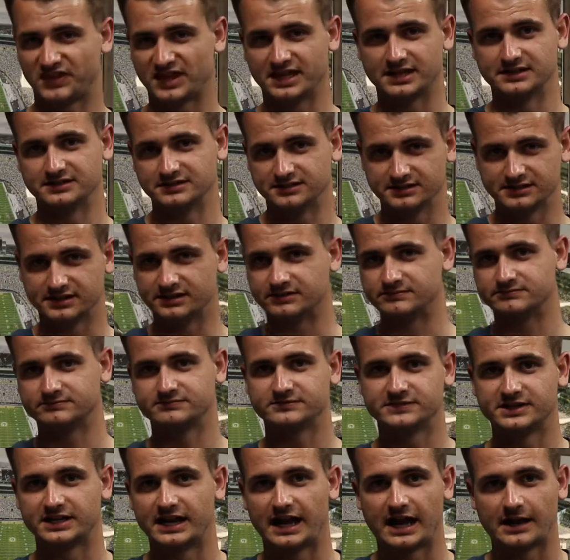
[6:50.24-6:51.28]
It
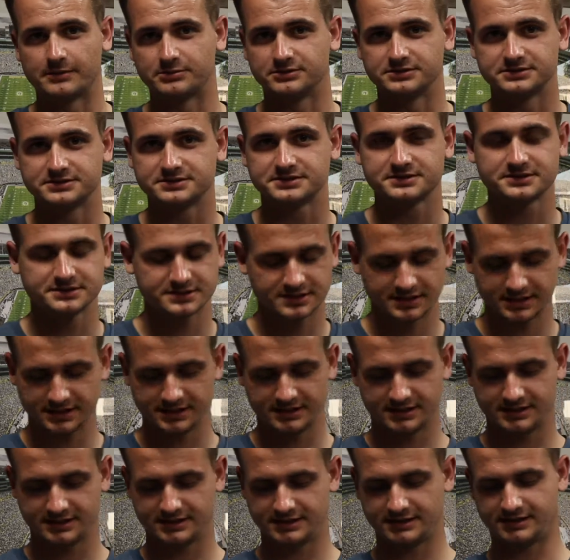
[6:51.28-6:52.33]
happens.
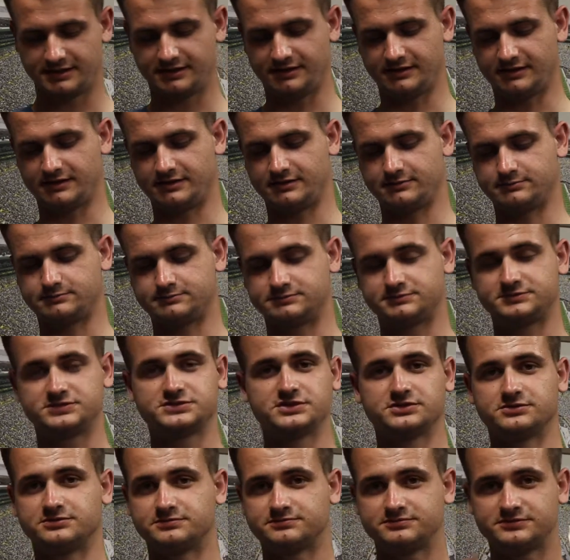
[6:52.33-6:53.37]

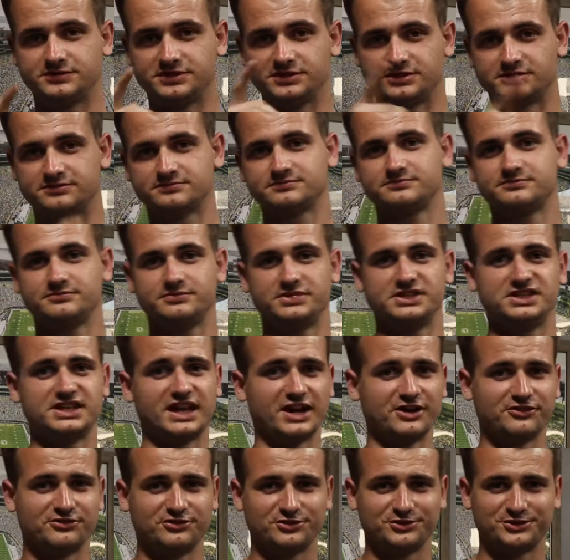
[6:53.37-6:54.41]
So you know, be
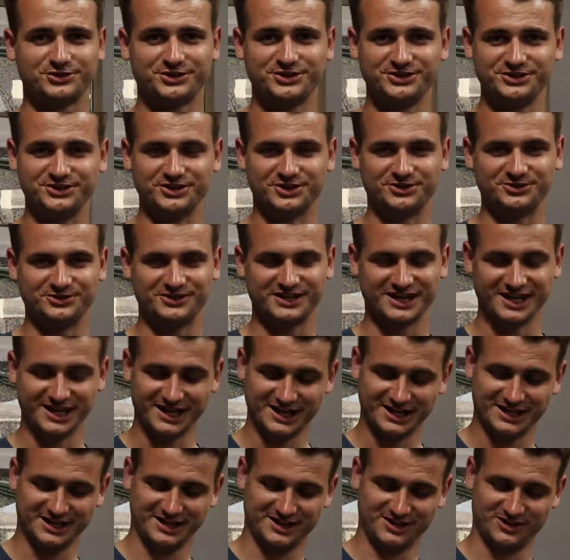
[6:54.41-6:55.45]
careful.
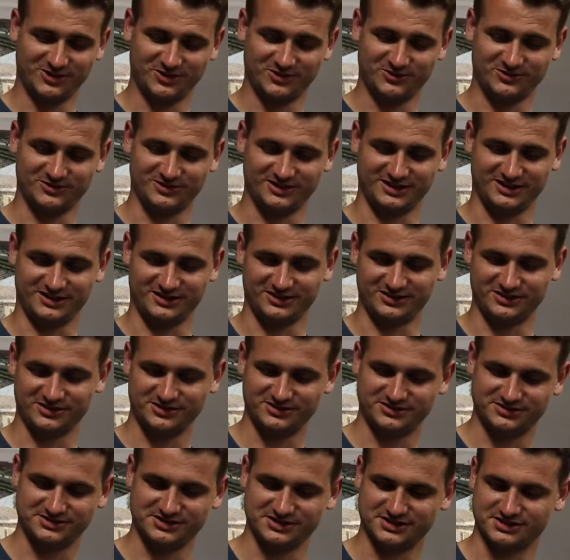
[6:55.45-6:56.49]
Don't
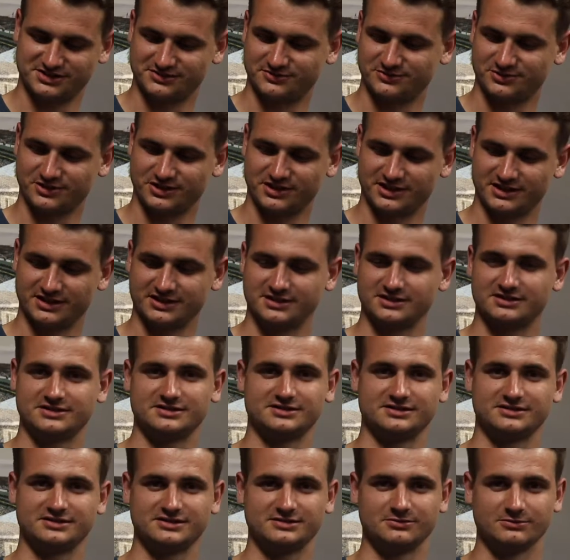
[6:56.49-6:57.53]
hurt yourself with it.
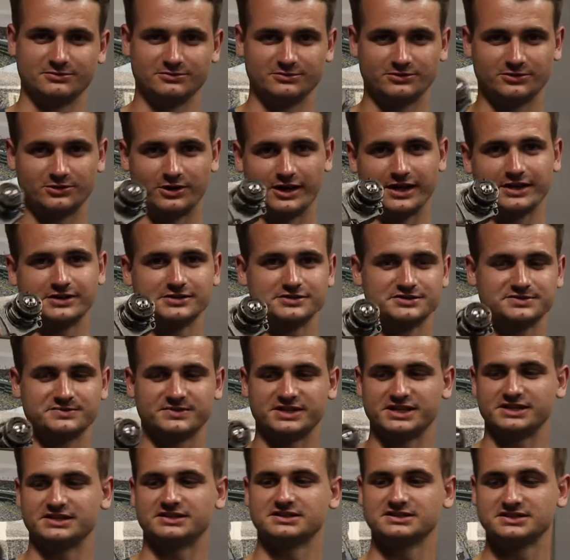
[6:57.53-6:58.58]
Grinders
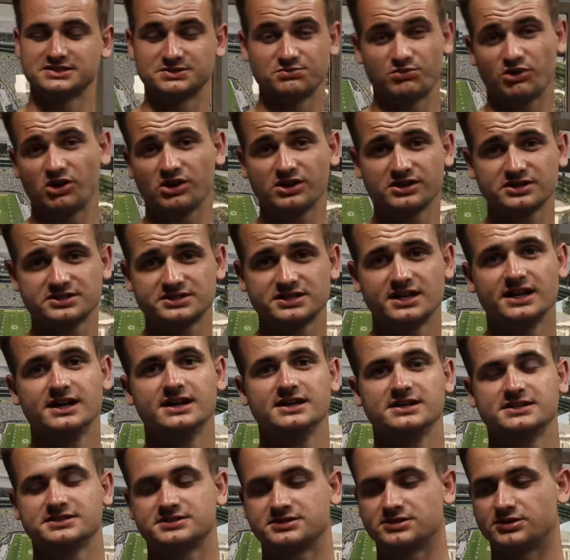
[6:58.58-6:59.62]
make sparks,
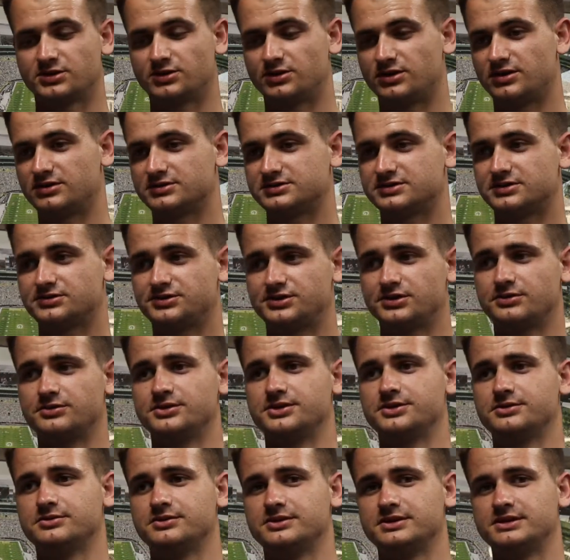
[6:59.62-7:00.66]
so also don't
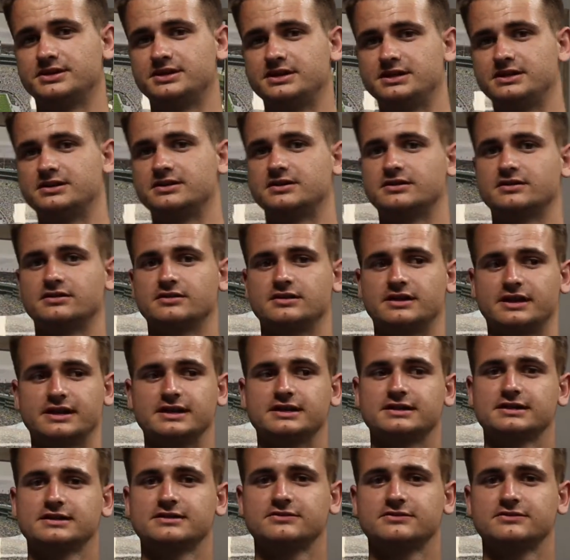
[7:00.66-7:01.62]
do it near like